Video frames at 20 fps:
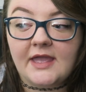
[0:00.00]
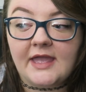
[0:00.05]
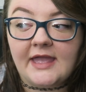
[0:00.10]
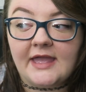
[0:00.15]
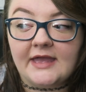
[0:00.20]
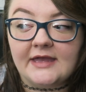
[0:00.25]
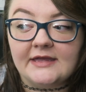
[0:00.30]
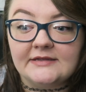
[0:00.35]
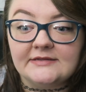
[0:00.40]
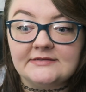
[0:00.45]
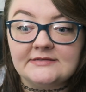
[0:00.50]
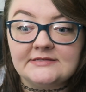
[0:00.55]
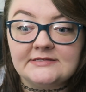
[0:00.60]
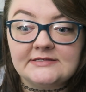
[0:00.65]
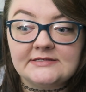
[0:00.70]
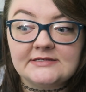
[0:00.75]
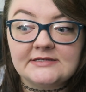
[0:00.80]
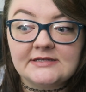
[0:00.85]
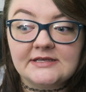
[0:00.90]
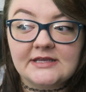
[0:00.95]
and
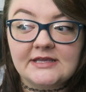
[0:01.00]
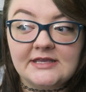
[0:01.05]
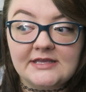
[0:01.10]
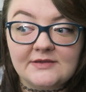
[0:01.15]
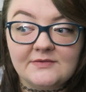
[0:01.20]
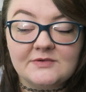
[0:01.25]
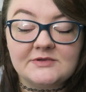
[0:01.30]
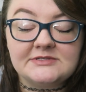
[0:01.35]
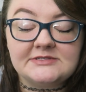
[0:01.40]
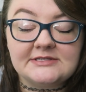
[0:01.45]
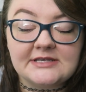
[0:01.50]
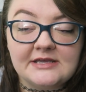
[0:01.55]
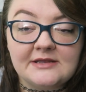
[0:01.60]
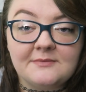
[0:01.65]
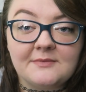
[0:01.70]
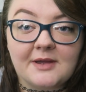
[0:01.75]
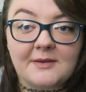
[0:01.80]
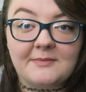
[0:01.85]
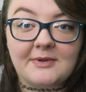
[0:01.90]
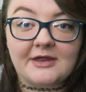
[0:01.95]
he was
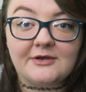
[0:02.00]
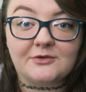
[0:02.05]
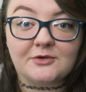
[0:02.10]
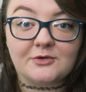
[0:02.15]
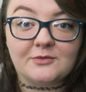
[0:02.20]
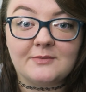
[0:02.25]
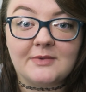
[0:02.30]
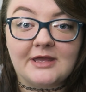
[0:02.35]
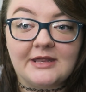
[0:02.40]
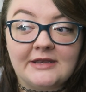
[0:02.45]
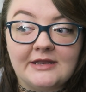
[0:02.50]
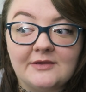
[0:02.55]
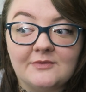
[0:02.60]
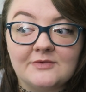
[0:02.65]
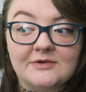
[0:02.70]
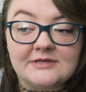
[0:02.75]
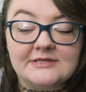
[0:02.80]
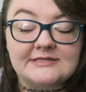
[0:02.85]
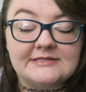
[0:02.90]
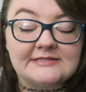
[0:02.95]
in my bedroom, and it
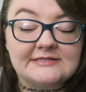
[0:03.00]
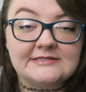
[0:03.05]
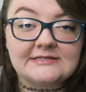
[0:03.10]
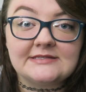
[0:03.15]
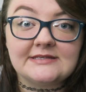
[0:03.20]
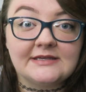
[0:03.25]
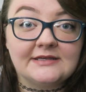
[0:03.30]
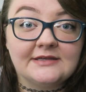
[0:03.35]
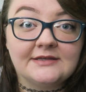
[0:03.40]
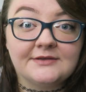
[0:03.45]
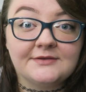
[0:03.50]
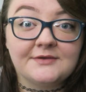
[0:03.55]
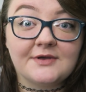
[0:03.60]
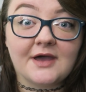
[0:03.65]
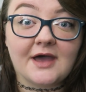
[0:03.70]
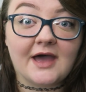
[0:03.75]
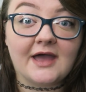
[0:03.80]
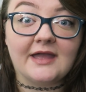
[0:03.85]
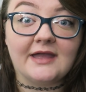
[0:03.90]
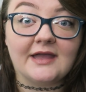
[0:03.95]
was,
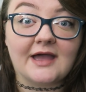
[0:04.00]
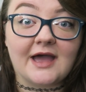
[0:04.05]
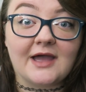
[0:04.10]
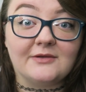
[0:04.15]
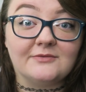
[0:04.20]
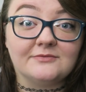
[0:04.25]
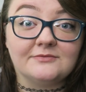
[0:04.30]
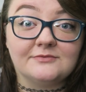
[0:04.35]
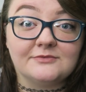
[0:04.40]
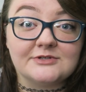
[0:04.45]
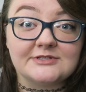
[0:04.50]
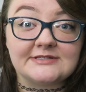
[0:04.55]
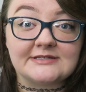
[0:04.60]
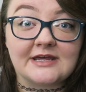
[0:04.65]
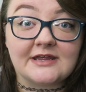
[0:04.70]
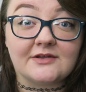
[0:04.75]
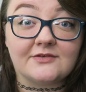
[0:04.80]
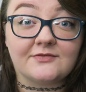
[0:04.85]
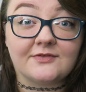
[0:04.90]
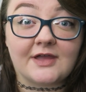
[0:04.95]
I was not a